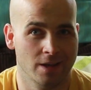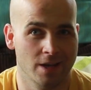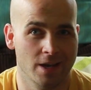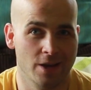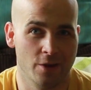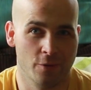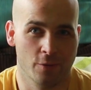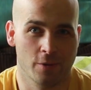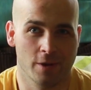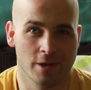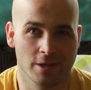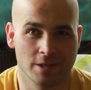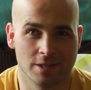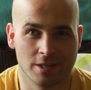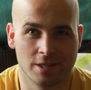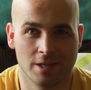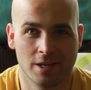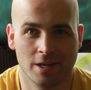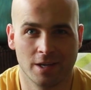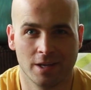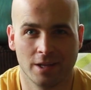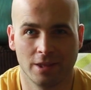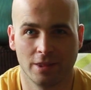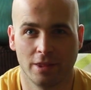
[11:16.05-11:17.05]
Anyways,
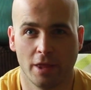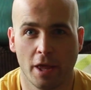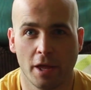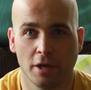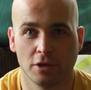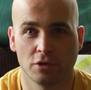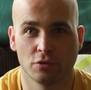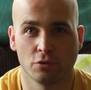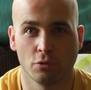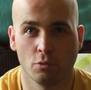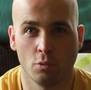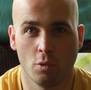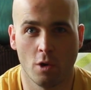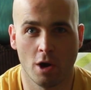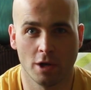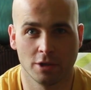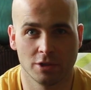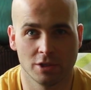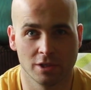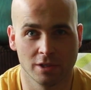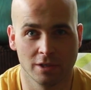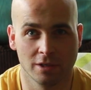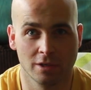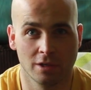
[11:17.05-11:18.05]
thanks for
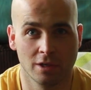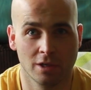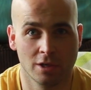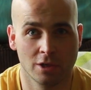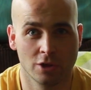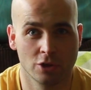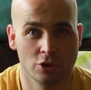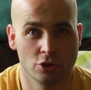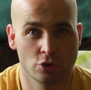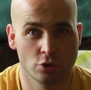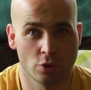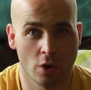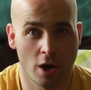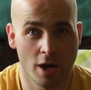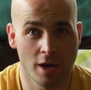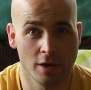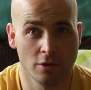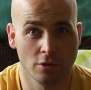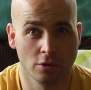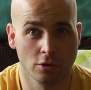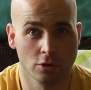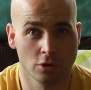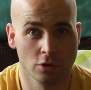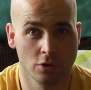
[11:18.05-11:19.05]
watching. Try
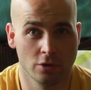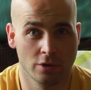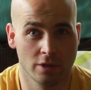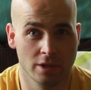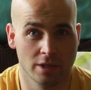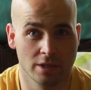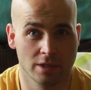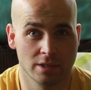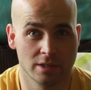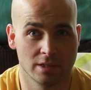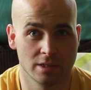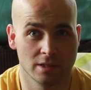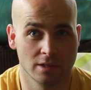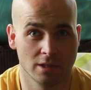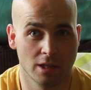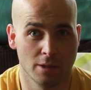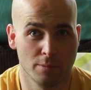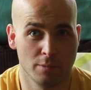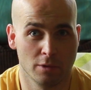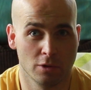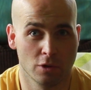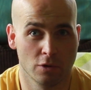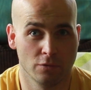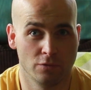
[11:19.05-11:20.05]
and learn this. Let
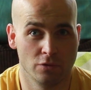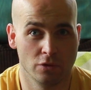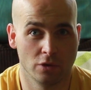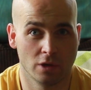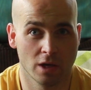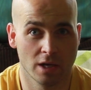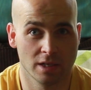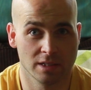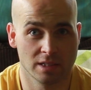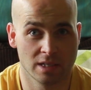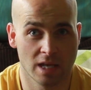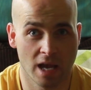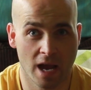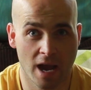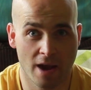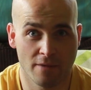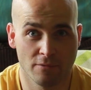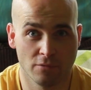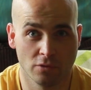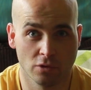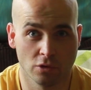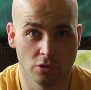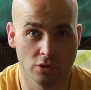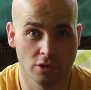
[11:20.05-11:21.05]
me know if you guys
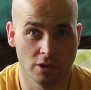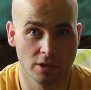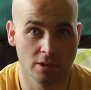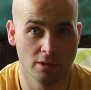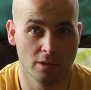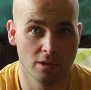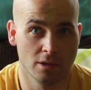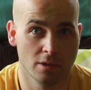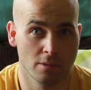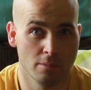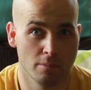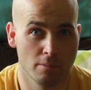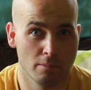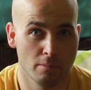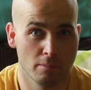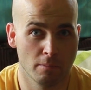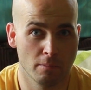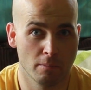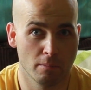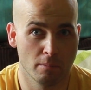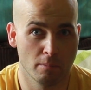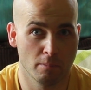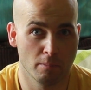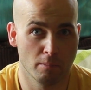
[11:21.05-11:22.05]
have learned it.
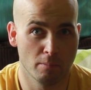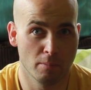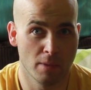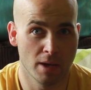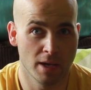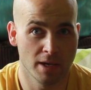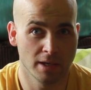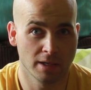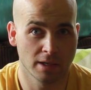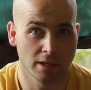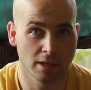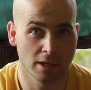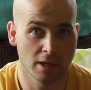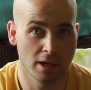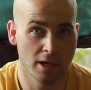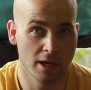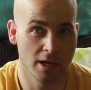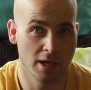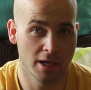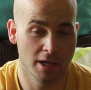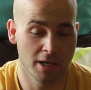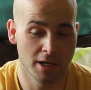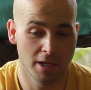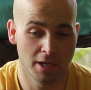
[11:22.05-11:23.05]
Make
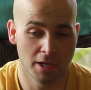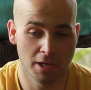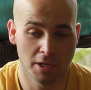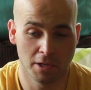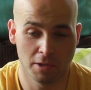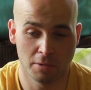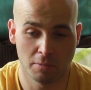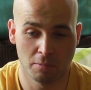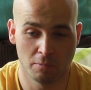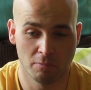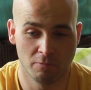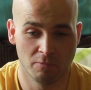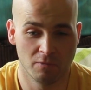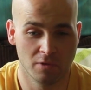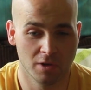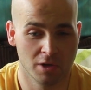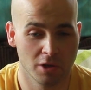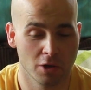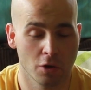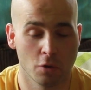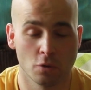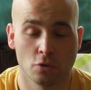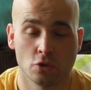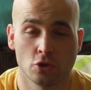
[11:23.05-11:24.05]
a
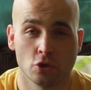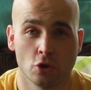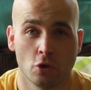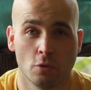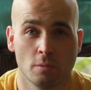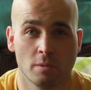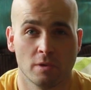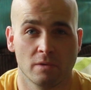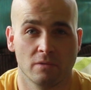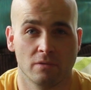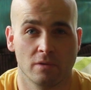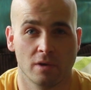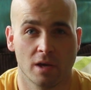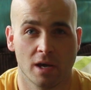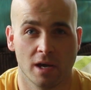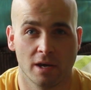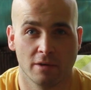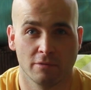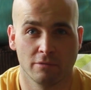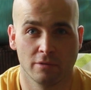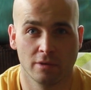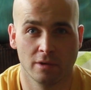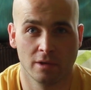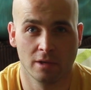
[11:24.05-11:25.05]
video and show me if you
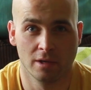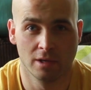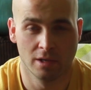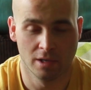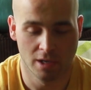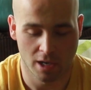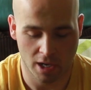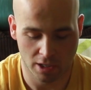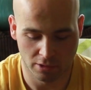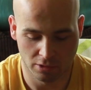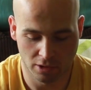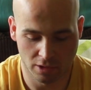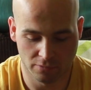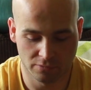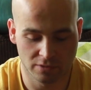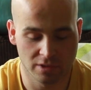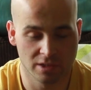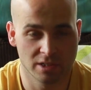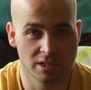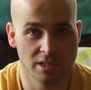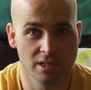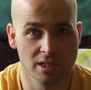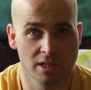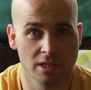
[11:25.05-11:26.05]
have. I'd love to
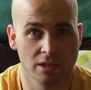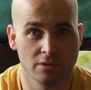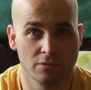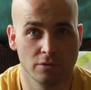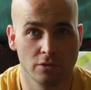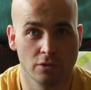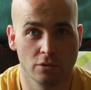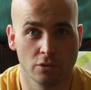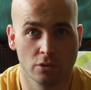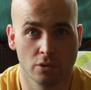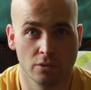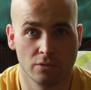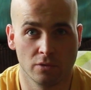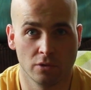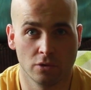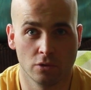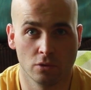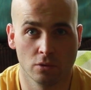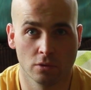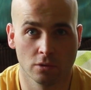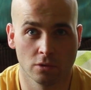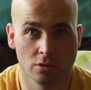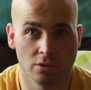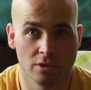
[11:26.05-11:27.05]
see it if you
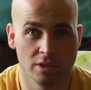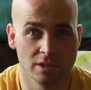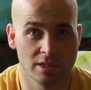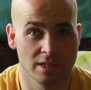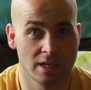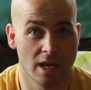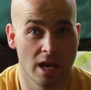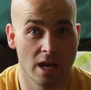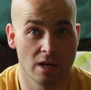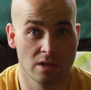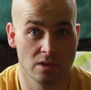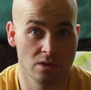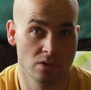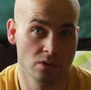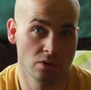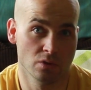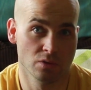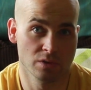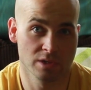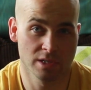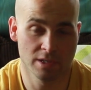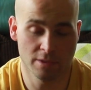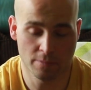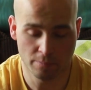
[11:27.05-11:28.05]
do learn this and how you
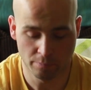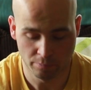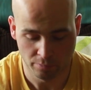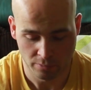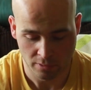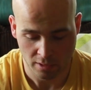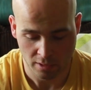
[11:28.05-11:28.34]
use it.